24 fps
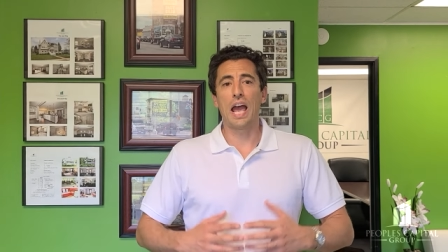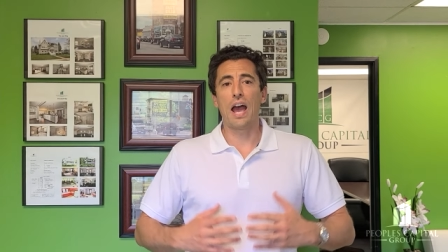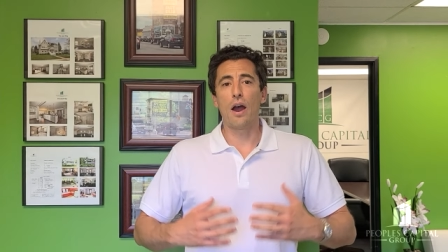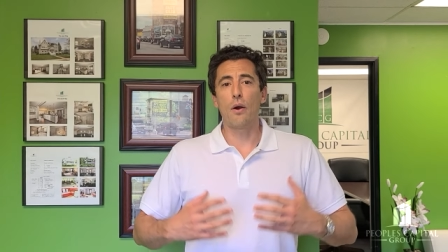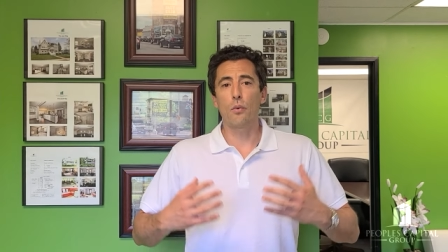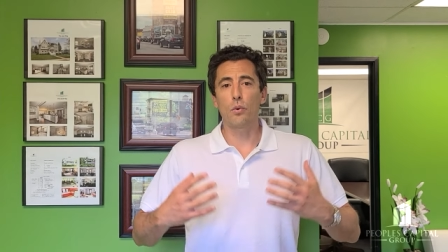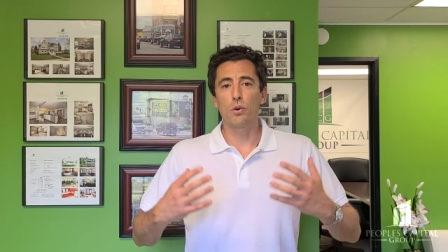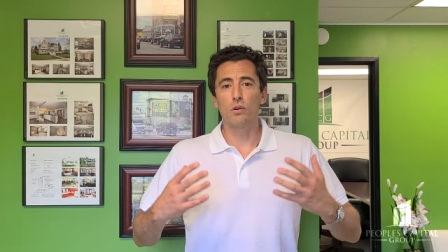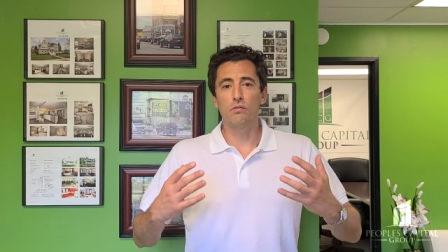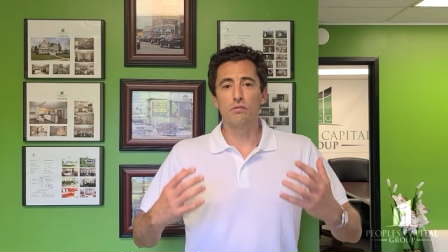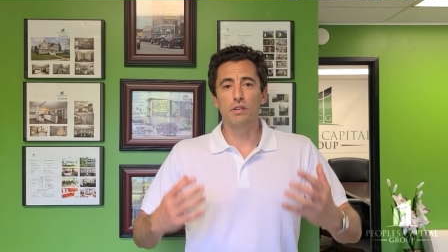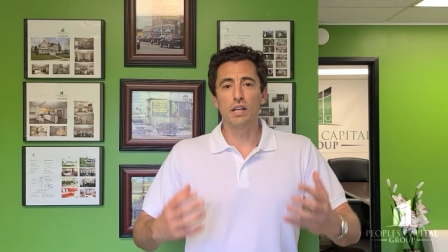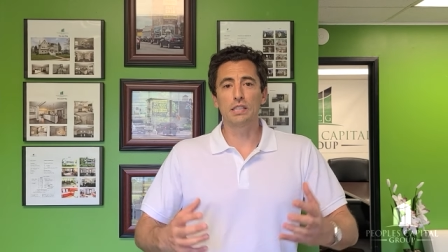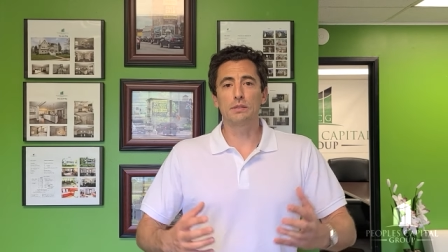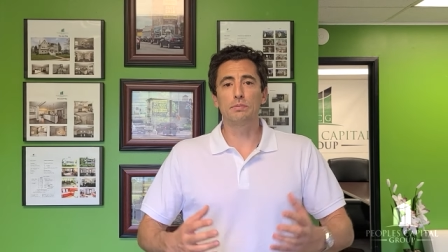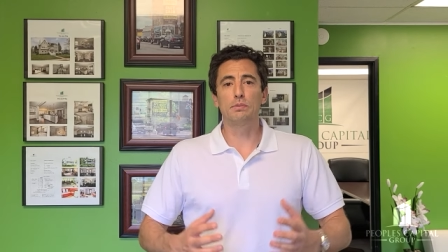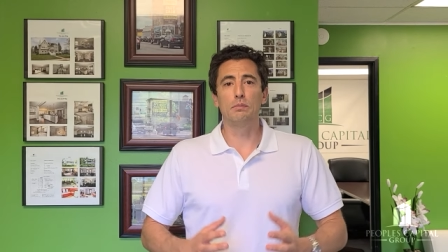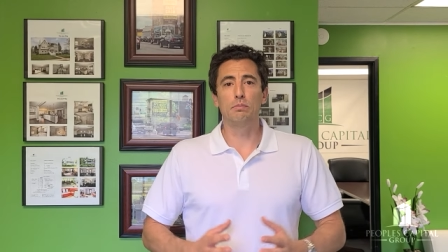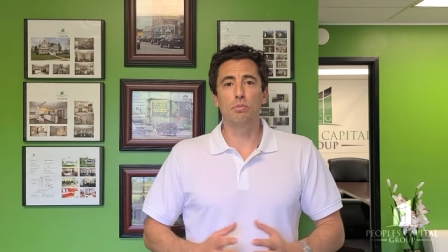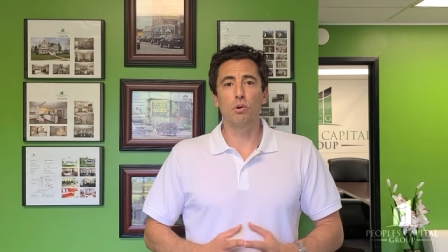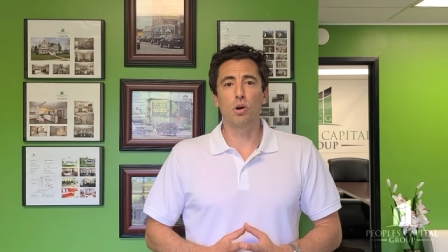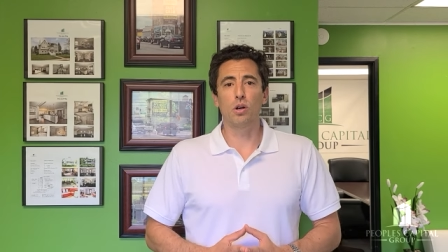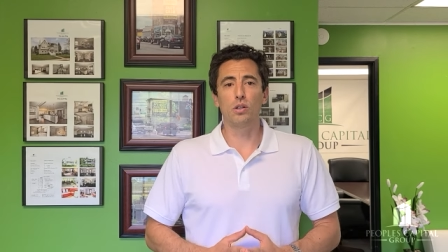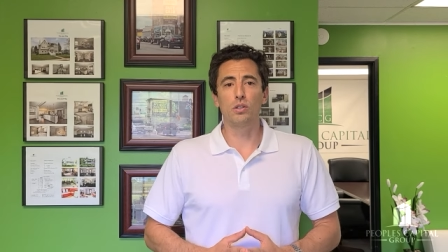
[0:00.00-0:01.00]
our
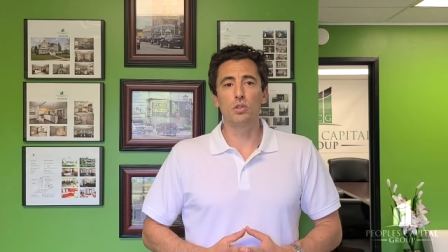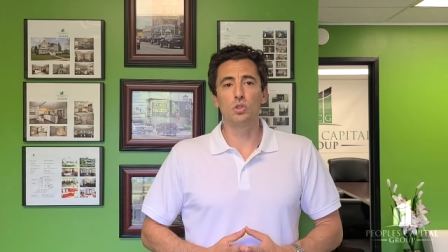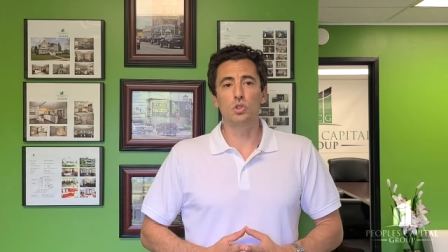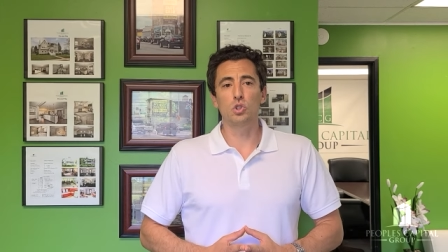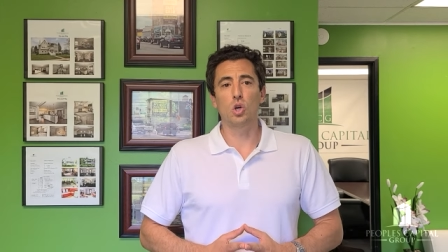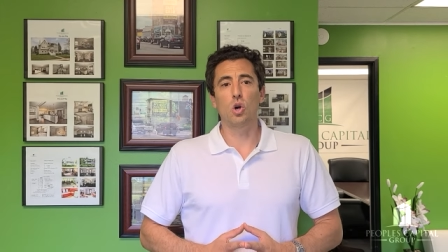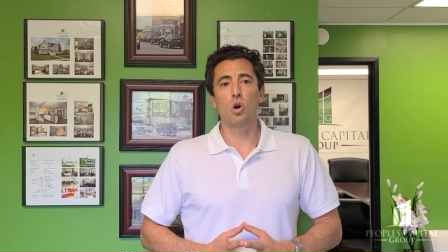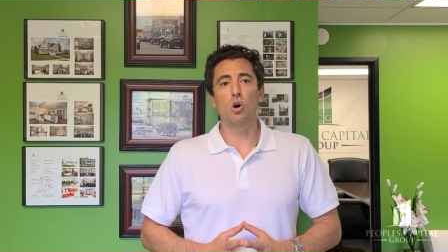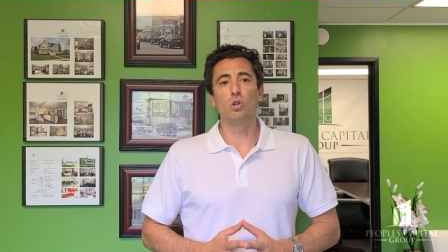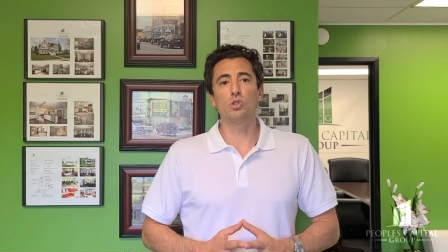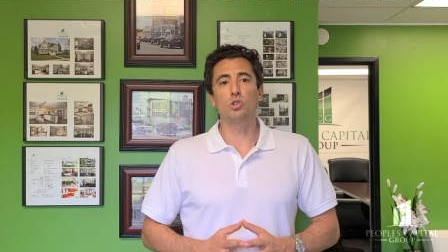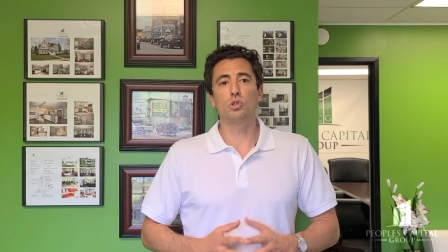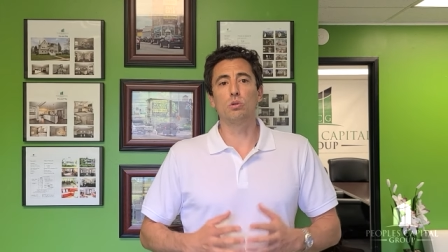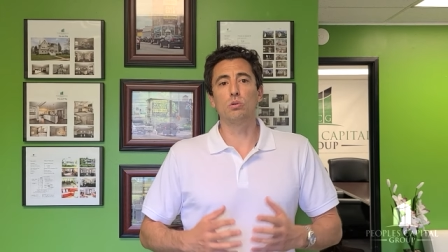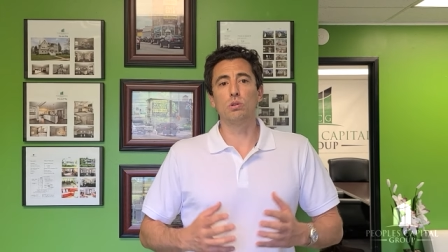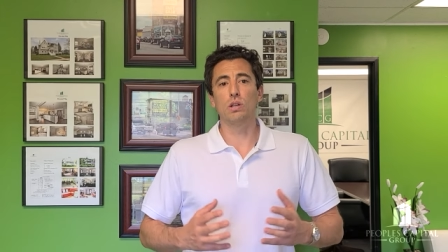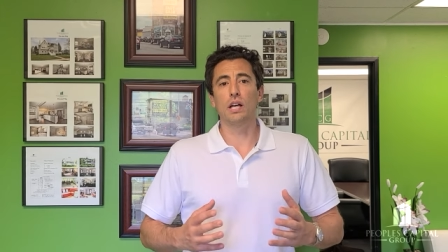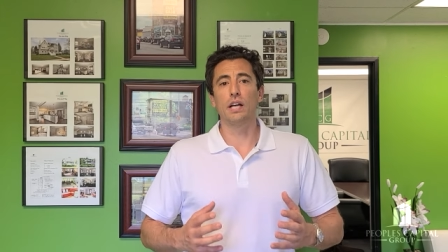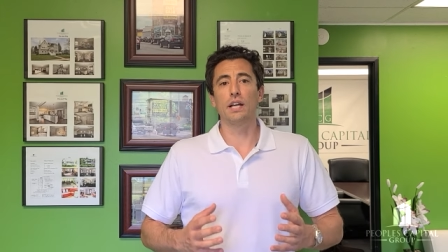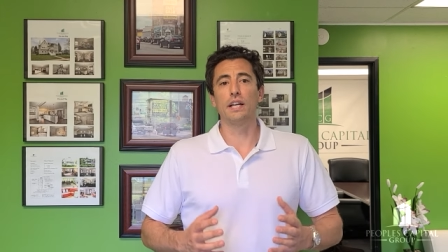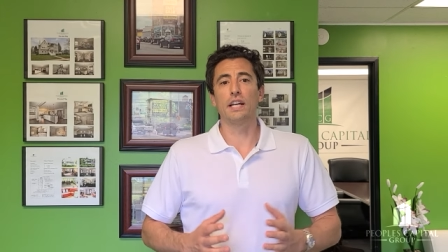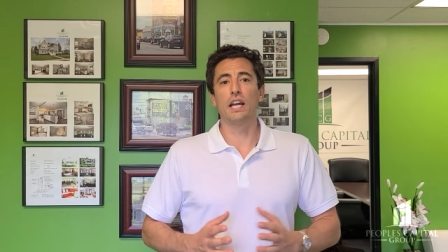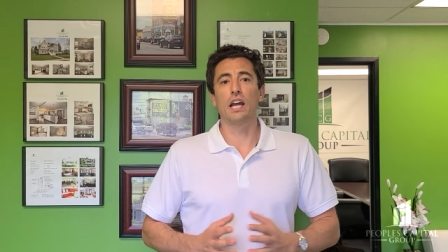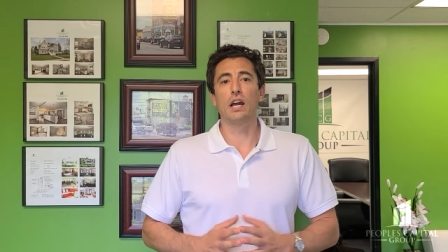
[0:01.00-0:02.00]
investment partners also
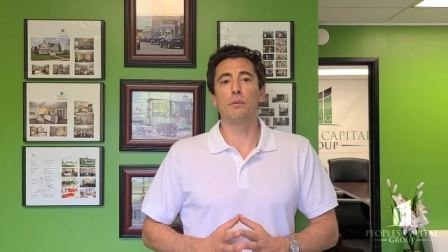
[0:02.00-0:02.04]
like